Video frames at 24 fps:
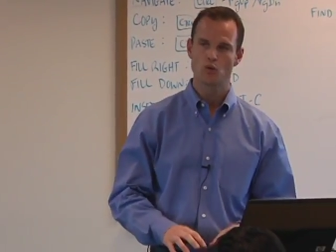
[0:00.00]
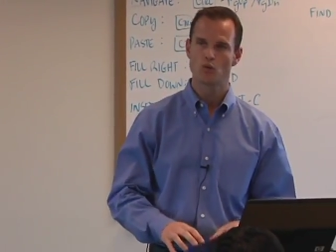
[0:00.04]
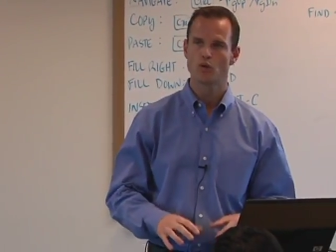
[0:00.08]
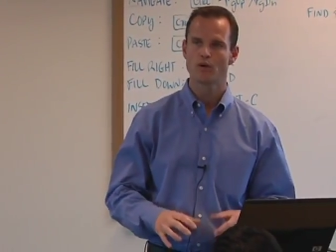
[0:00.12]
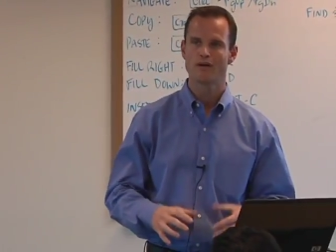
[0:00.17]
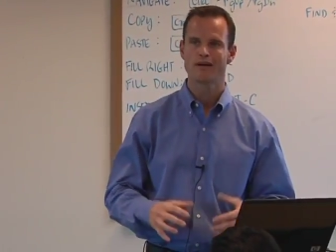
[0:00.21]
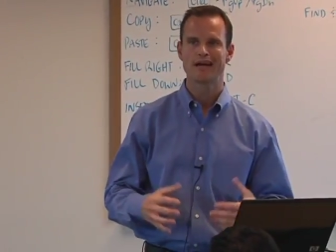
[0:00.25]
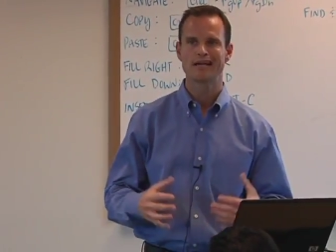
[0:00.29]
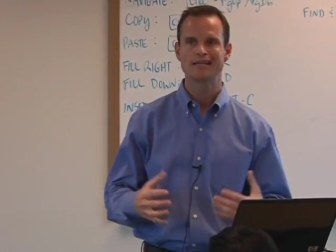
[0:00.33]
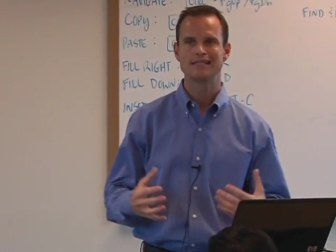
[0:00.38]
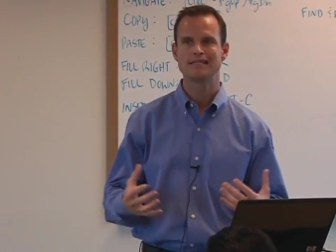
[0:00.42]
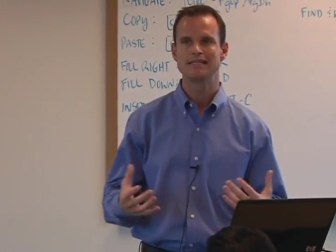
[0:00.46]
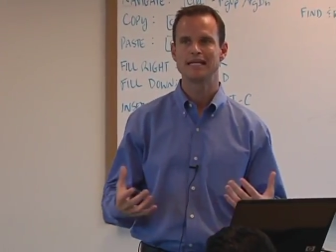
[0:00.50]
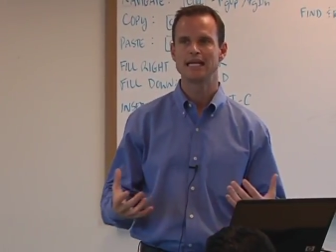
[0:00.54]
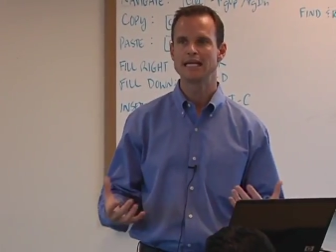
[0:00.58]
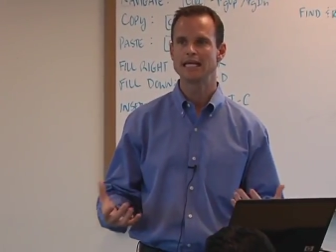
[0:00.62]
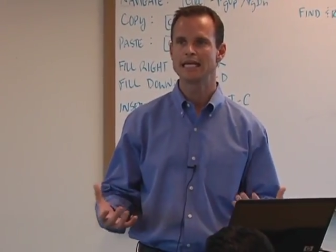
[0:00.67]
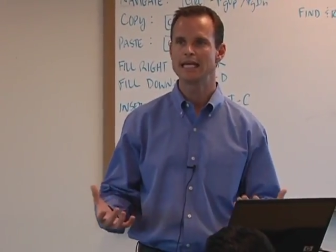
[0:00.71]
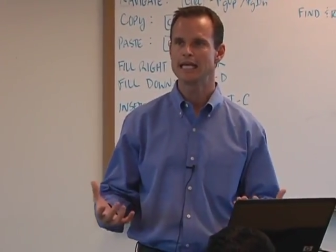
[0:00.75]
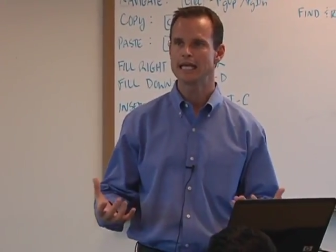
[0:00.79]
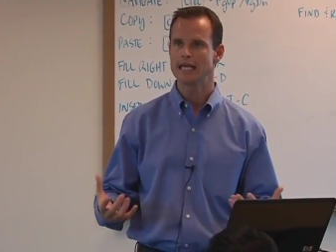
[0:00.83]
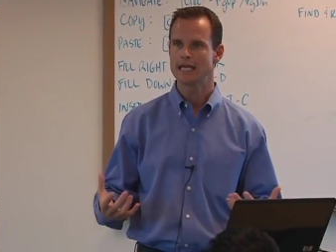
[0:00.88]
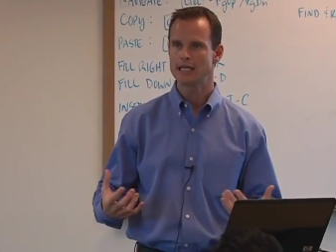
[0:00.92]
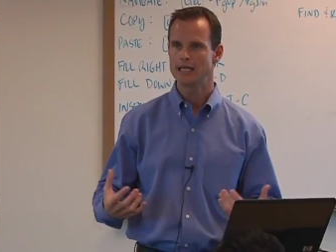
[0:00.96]
We're not
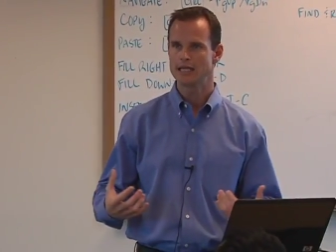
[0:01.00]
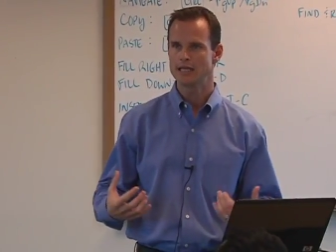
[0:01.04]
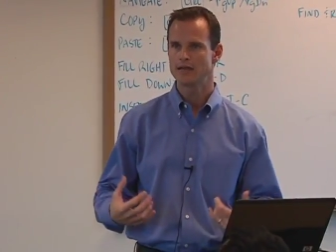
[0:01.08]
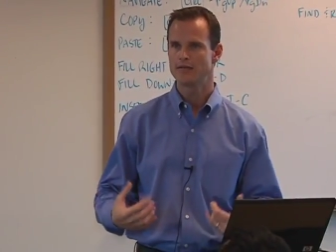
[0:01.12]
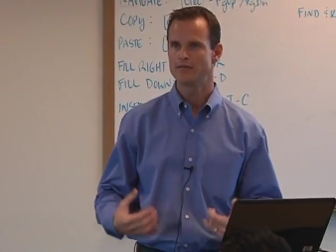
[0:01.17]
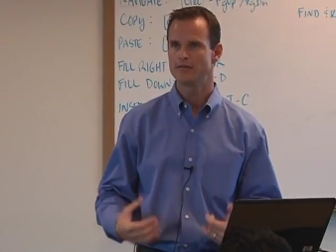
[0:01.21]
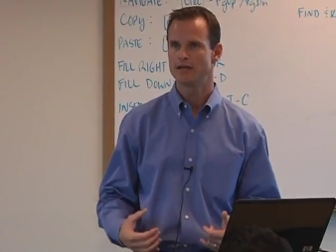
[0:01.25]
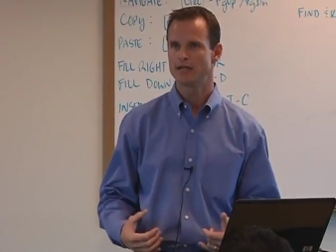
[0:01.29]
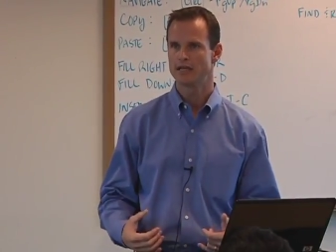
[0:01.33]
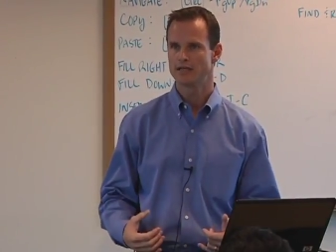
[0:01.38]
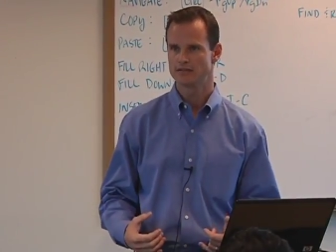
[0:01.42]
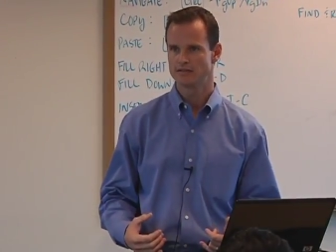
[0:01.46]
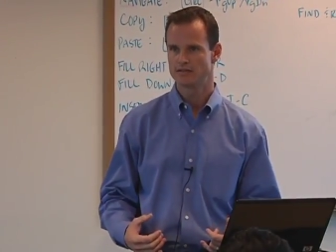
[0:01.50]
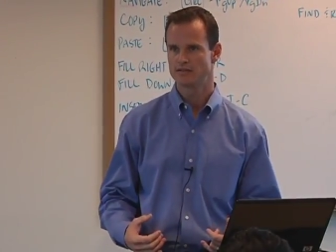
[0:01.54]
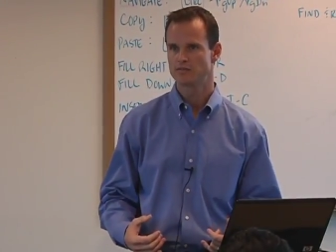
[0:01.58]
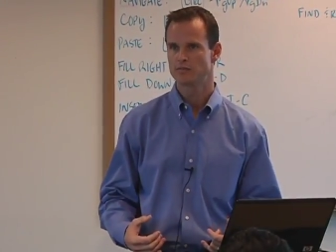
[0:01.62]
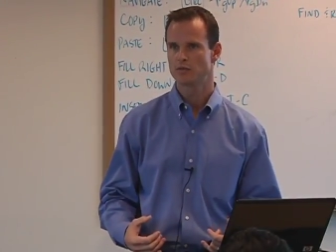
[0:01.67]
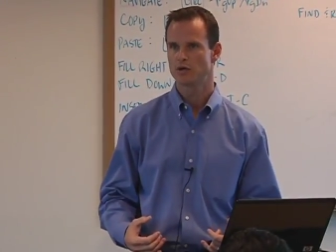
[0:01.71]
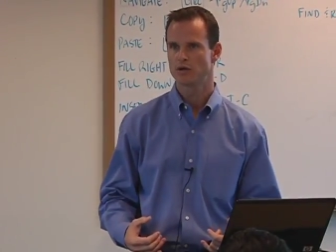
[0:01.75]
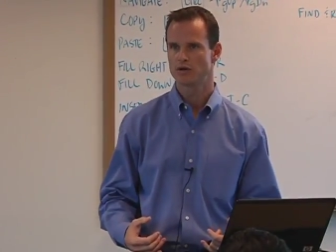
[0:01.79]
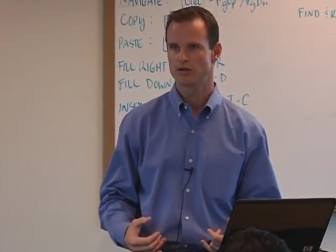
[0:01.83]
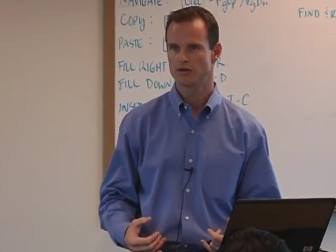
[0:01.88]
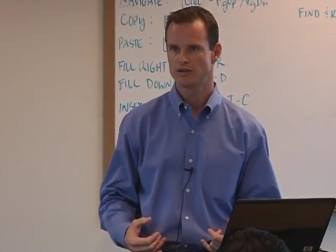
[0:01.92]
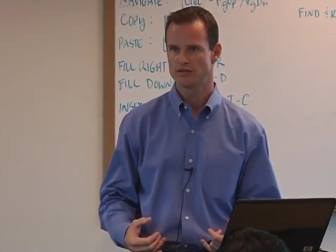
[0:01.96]
taking any dividends as
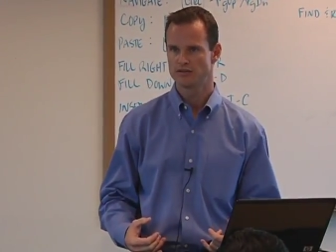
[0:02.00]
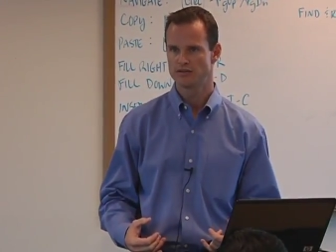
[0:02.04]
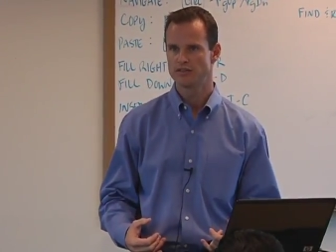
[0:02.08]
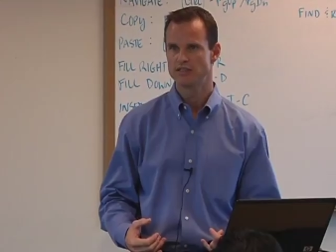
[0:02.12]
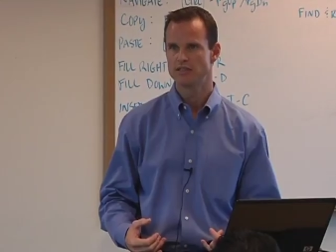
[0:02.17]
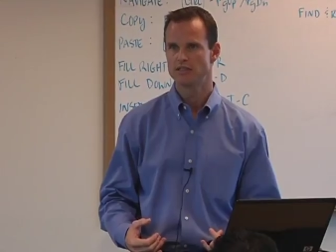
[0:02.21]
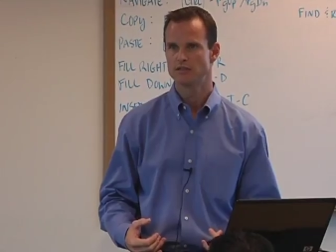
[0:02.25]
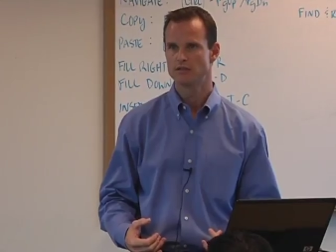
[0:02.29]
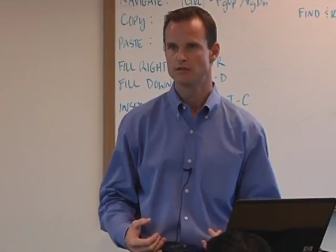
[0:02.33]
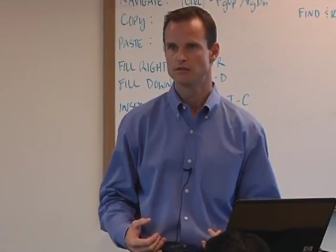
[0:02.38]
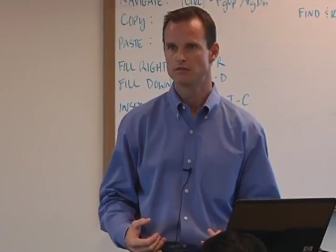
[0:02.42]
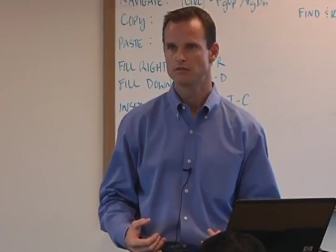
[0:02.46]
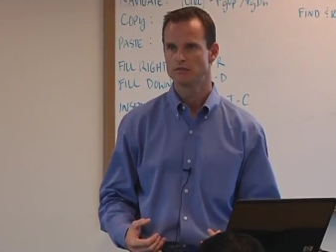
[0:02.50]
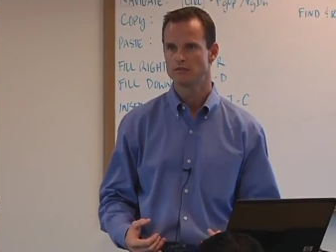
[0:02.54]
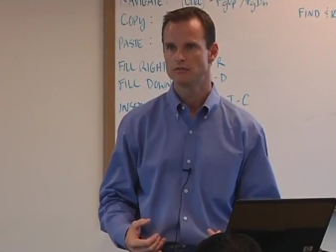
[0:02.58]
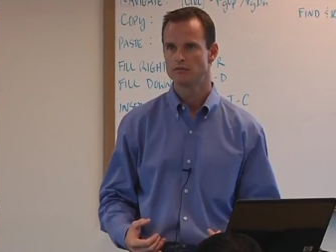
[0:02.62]
part of this deal.